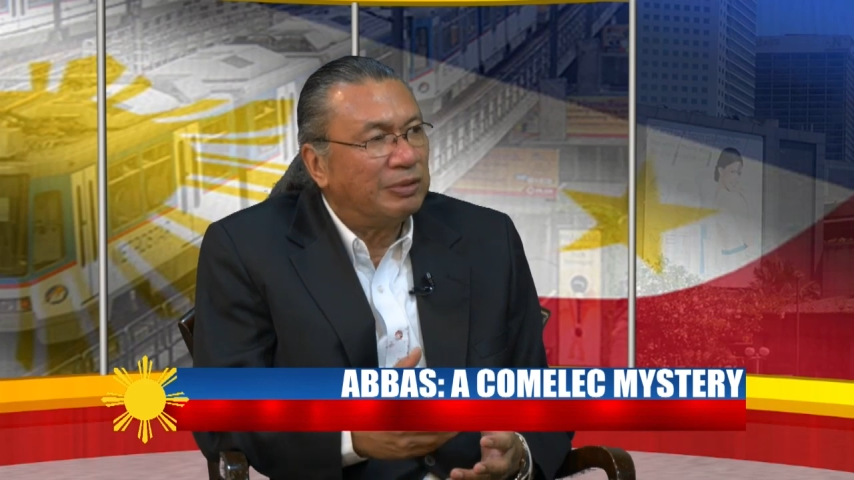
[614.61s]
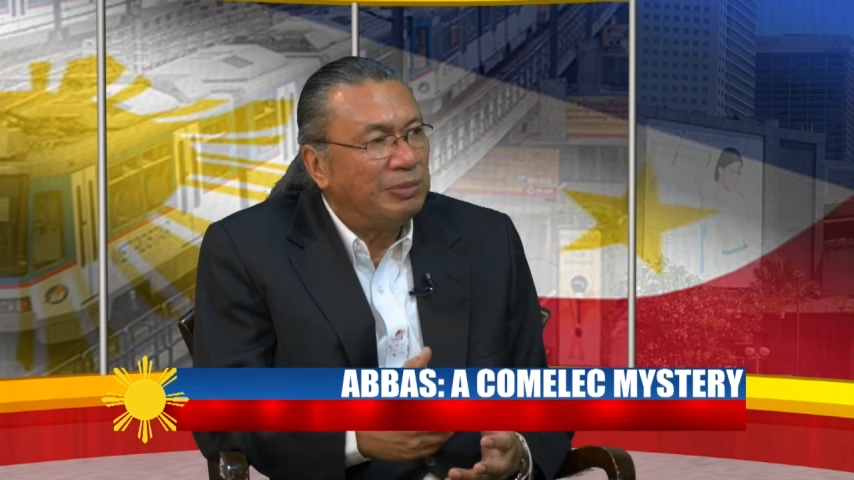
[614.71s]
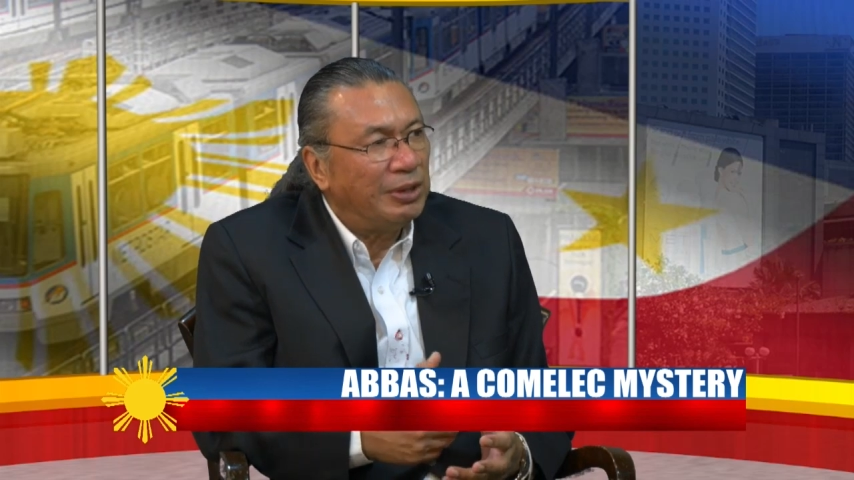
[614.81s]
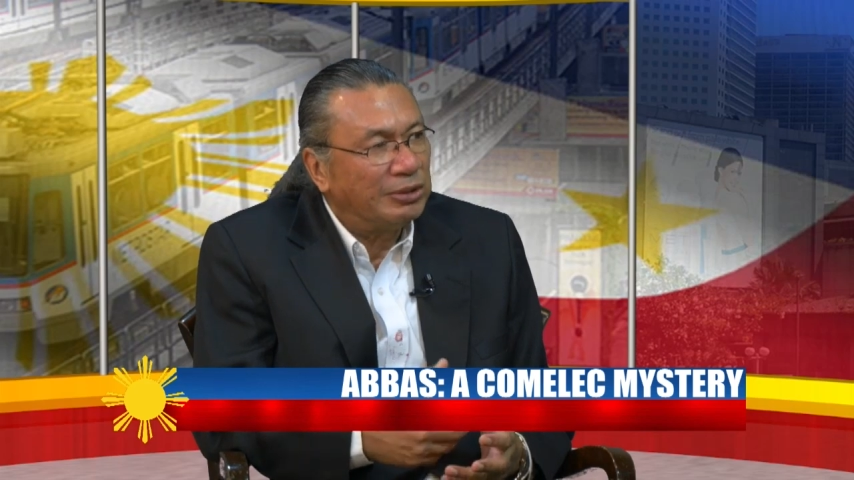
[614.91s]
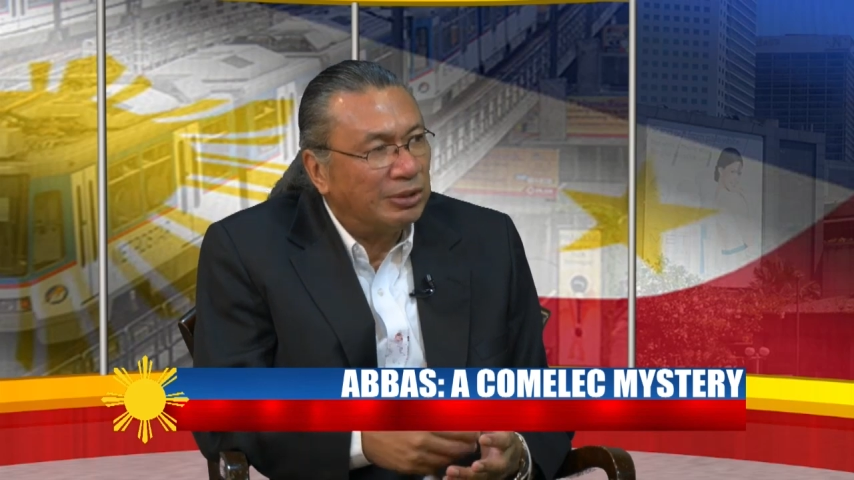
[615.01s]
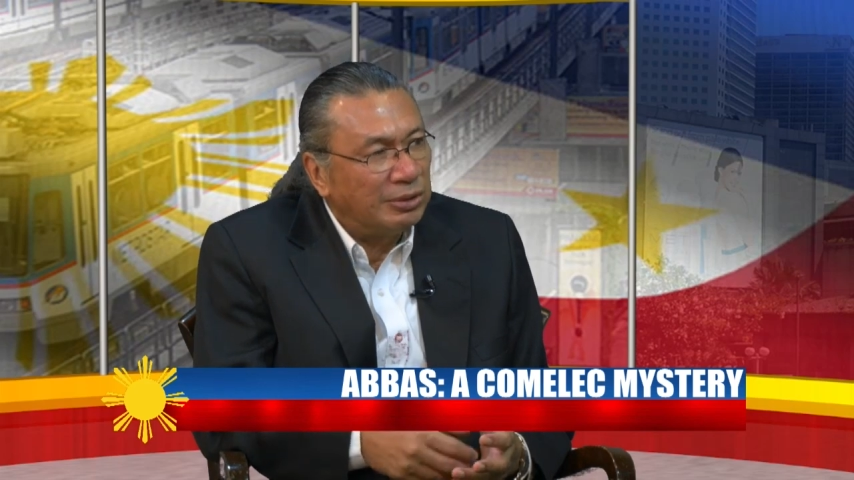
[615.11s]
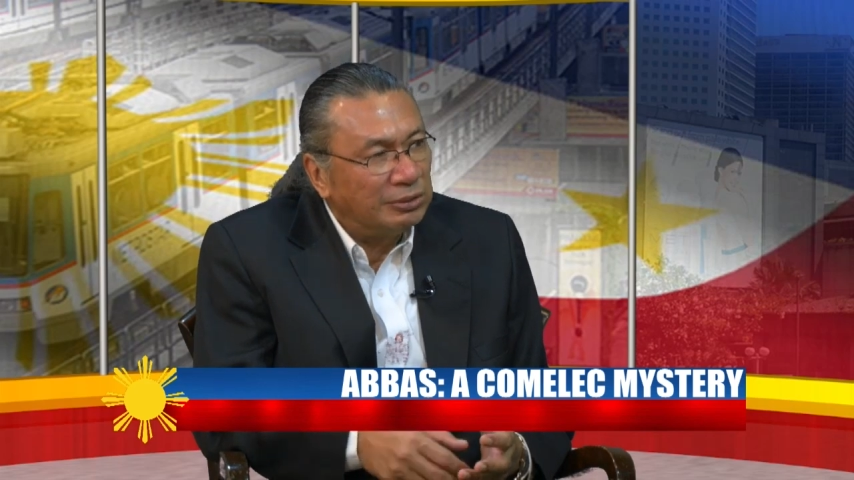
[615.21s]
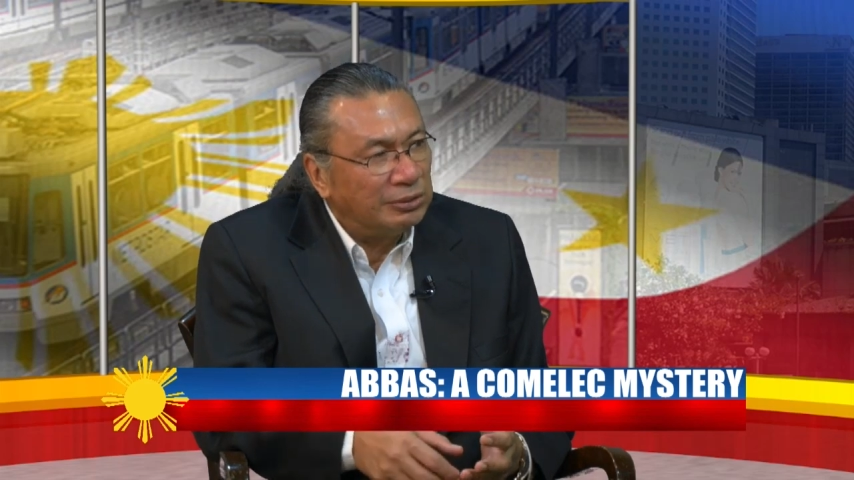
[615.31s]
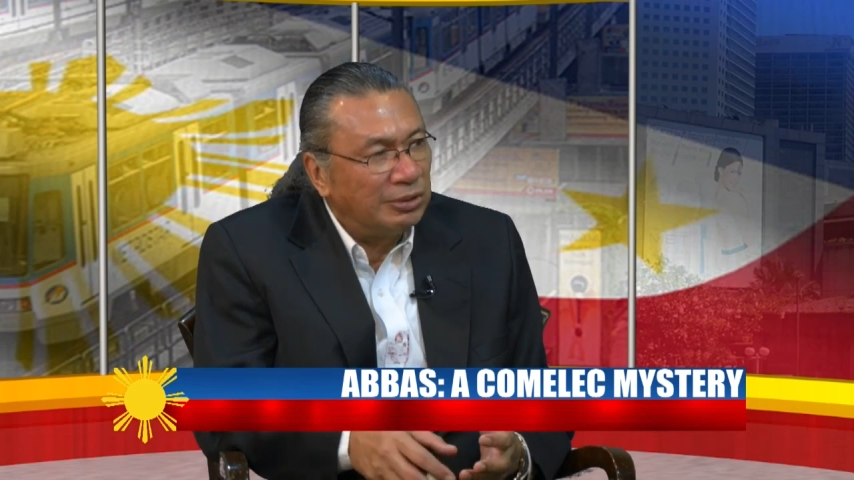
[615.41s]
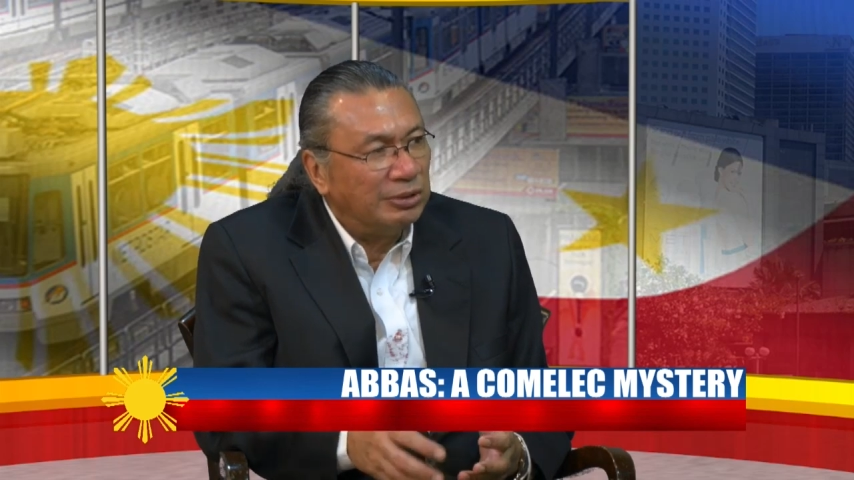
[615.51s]

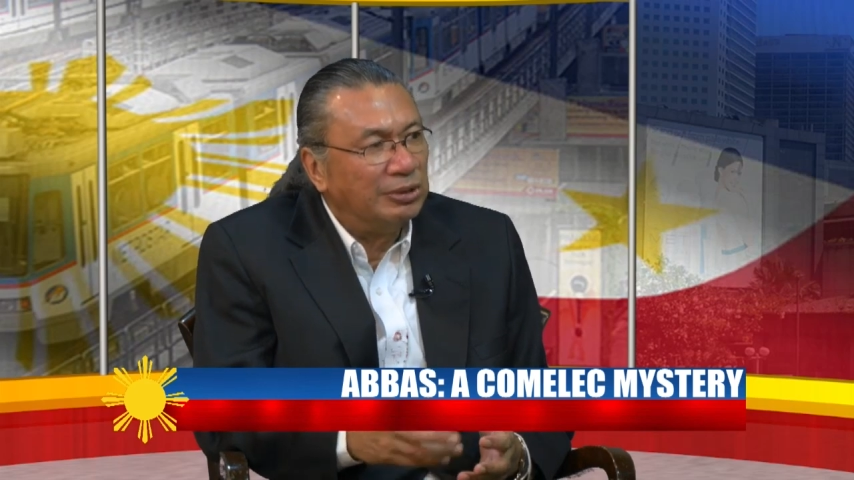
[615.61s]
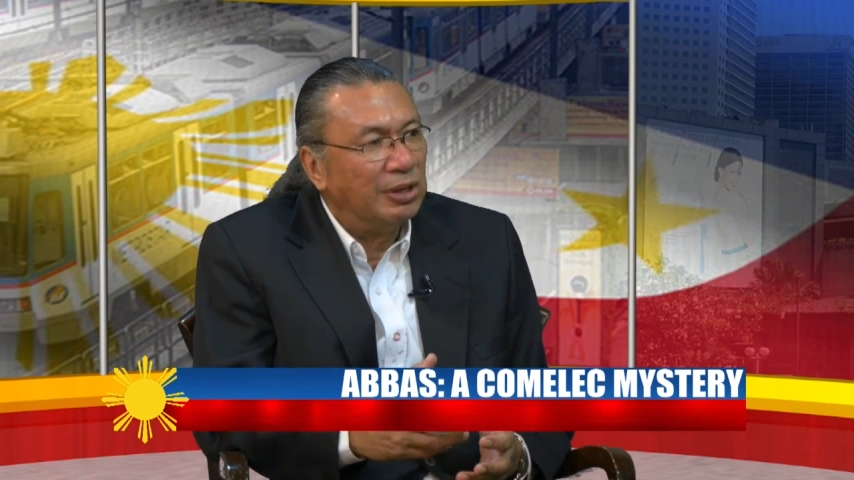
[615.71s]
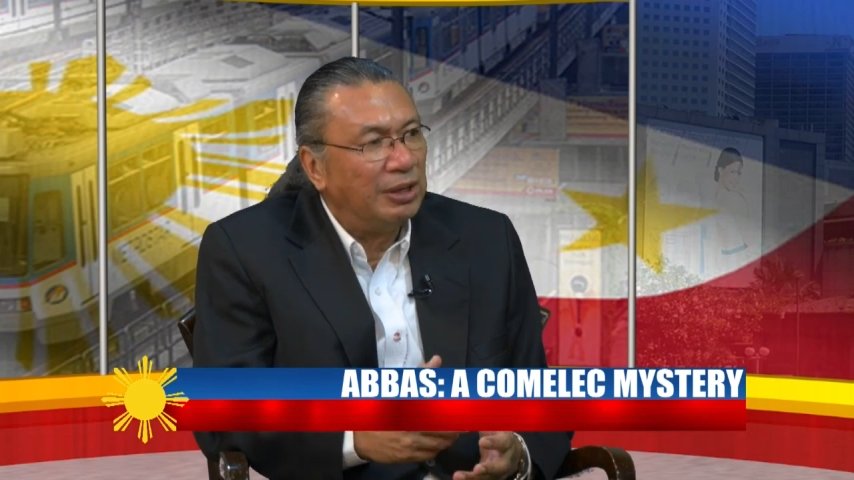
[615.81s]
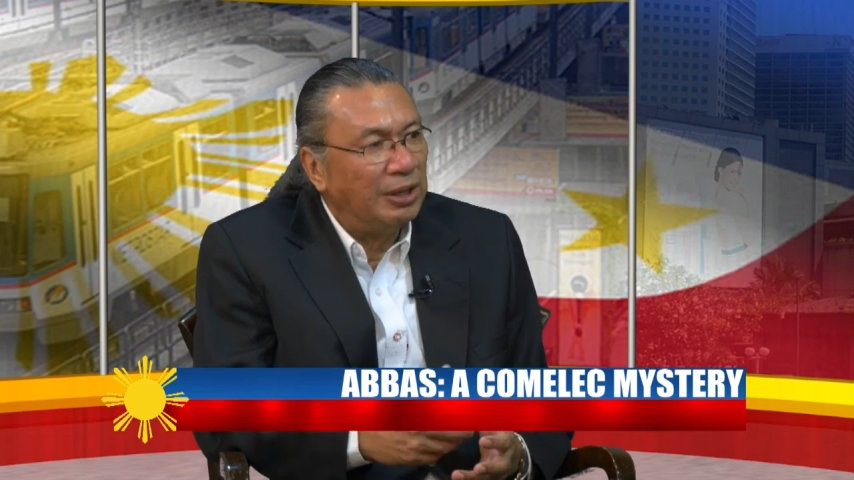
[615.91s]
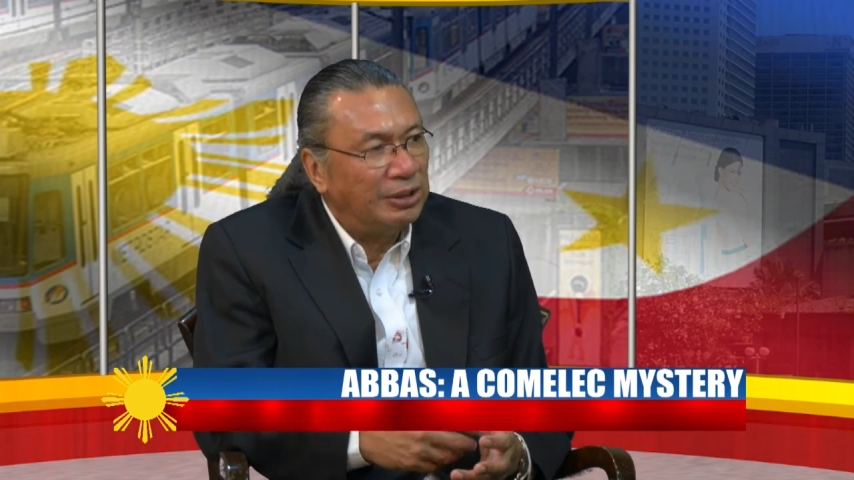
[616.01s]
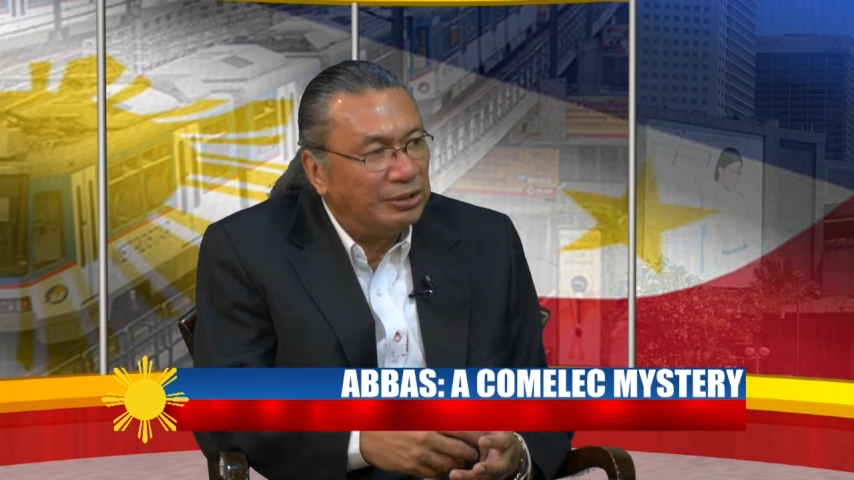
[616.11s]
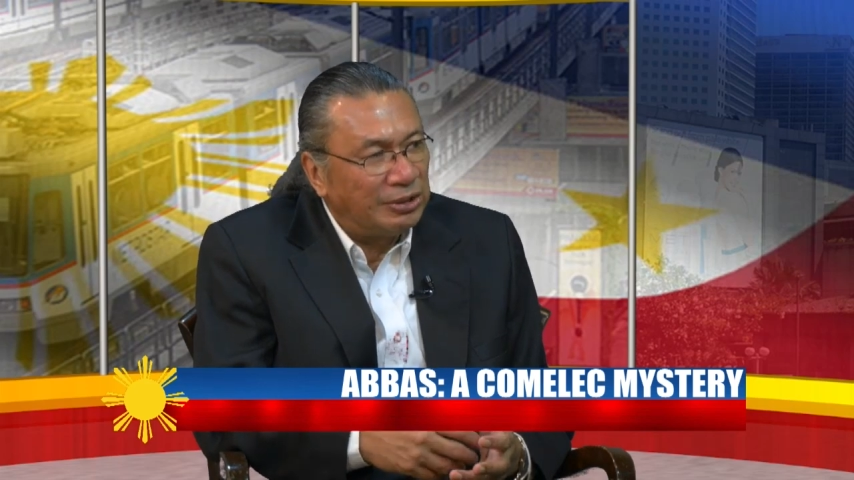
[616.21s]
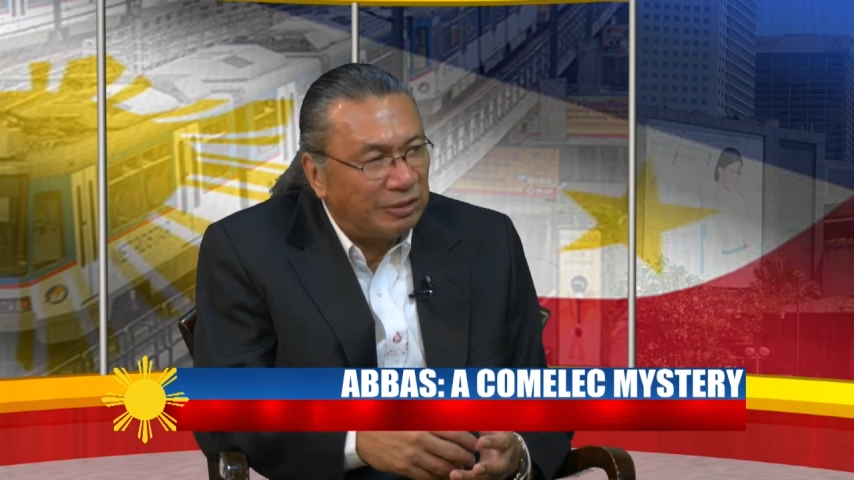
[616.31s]
information, good knowledge,